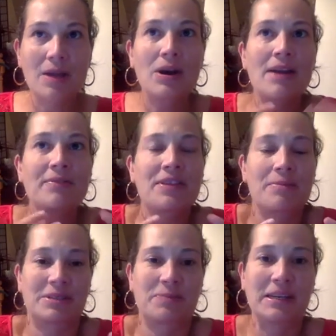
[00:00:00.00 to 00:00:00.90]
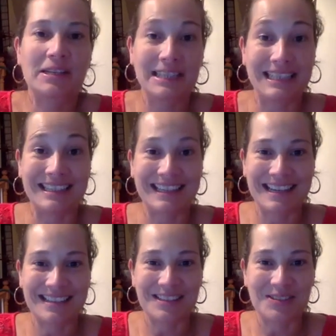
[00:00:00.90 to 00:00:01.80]
everything must be clean, I
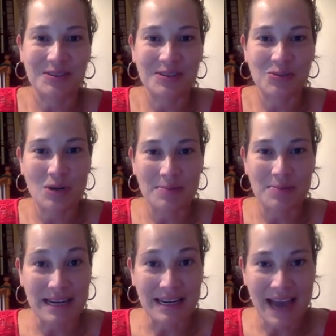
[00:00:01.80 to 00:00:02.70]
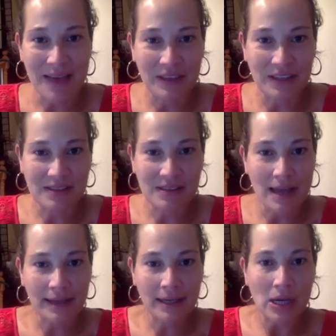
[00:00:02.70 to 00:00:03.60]
guess is what I'm getting at. This
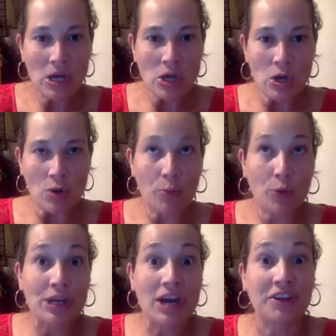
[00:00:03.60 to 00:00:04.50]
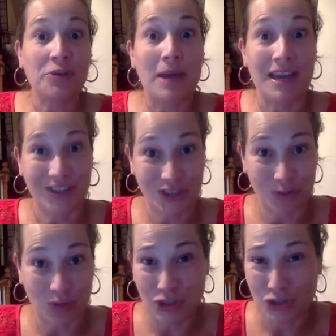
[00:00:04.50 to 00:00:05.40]
like
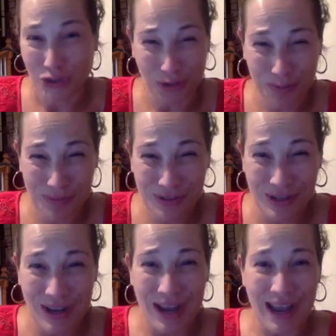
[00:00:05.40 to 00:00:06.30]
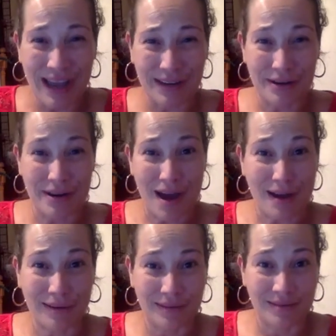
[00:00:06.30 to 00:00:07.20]
preoccupation with germs and
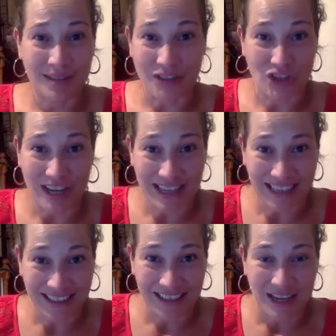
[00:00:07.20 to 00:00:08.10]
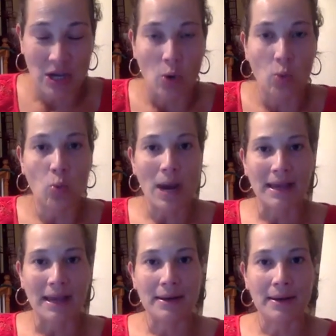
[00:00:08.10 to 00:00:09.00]
not touching any.
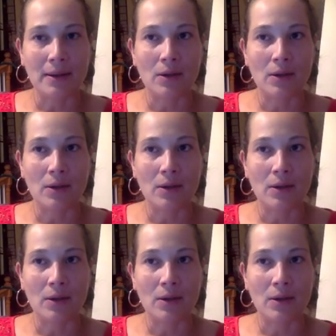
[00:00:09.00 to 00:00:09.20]
When